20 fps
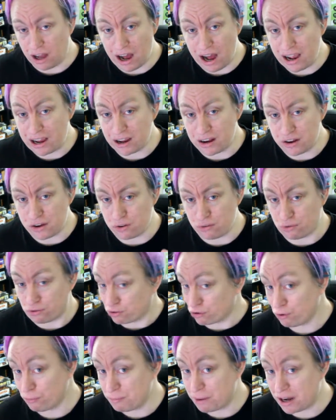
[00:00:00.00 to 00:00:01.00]
I can do
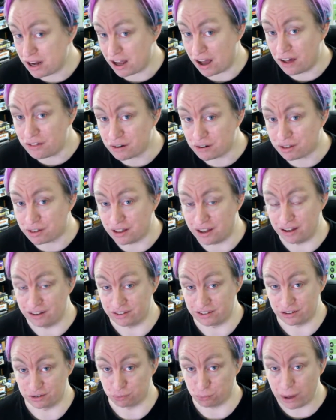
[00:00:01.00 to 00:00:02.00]
so many other things
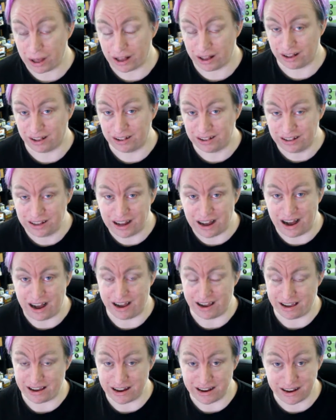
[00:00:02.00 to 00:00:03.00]
as well.
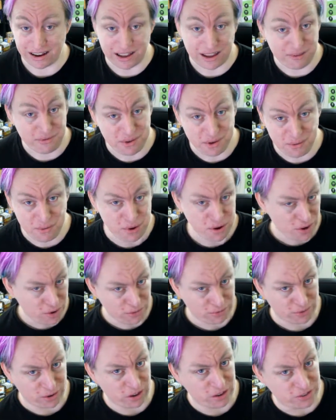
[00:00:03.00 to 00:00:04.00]
I can give you your
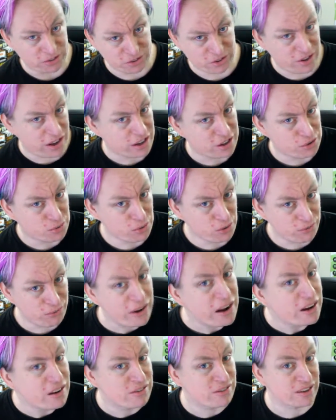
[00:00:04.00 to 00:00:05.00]
first sexual
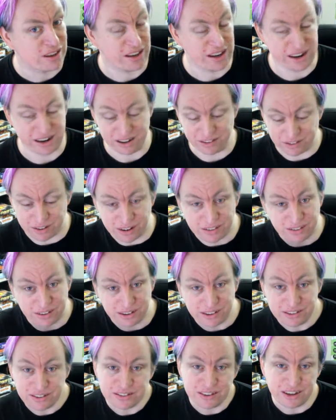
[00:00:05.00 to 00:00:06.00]
fantasy." And he starts
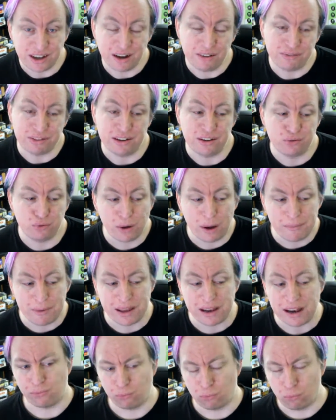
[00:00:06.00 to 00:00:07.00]
listing off these
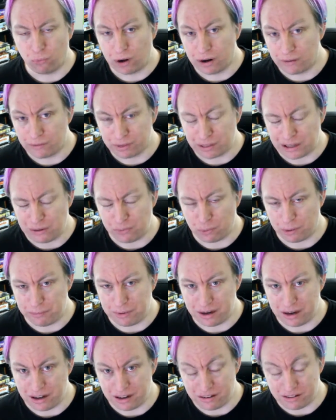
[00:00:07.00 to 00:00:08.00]
women. One of the
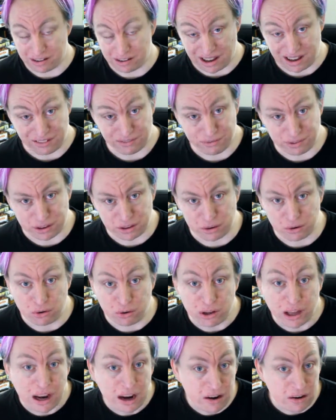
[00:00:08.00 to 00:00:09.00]
women is fictional
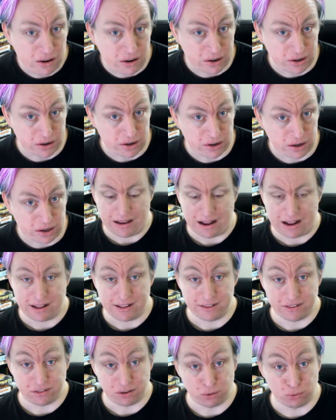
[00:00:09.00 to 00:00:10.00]
character,
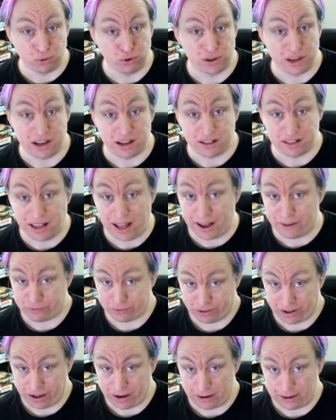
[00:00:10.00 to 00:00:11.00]
and so Jake
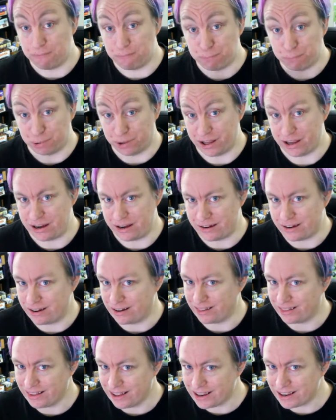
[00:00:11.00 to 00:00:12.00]
laughs at it. Blaine
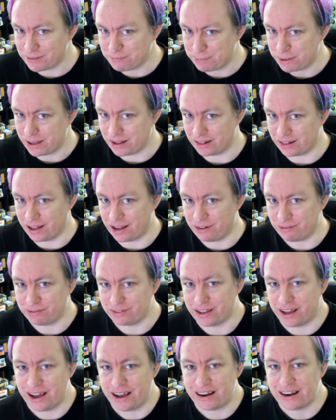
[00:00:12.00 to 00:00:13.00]
didn't like being laughed
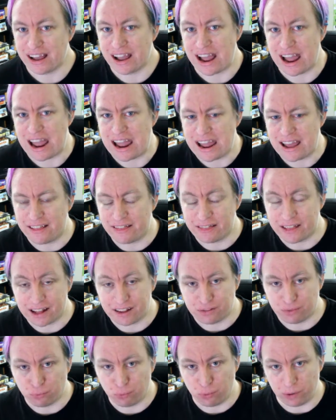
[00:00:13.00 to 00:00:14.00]
at, and
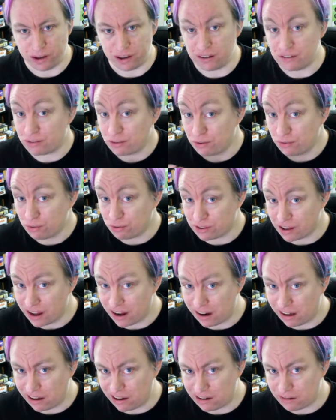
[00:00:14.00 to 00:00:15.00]
that's when
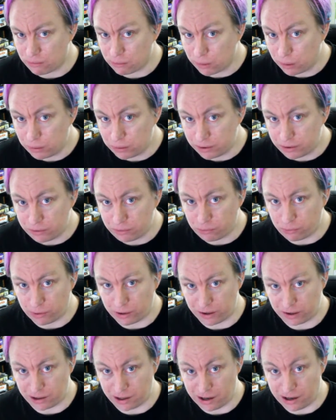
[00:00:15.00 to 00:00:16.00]
Susannah and Roland
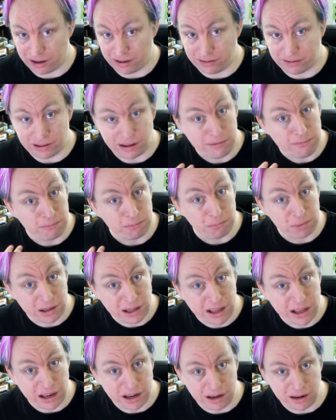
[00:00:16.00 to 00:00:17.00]
realize that
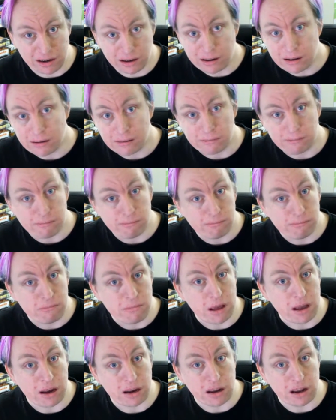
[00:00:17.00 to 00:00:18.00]
Blaine
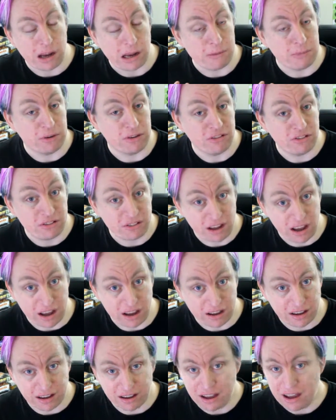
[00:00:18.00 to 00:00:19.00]
made a
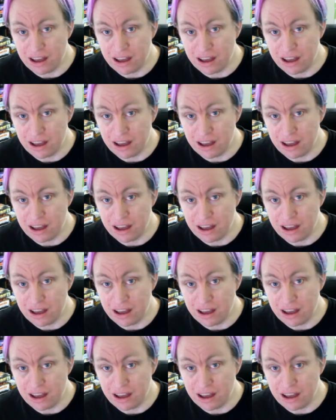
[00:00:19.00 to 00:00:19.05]
mistake,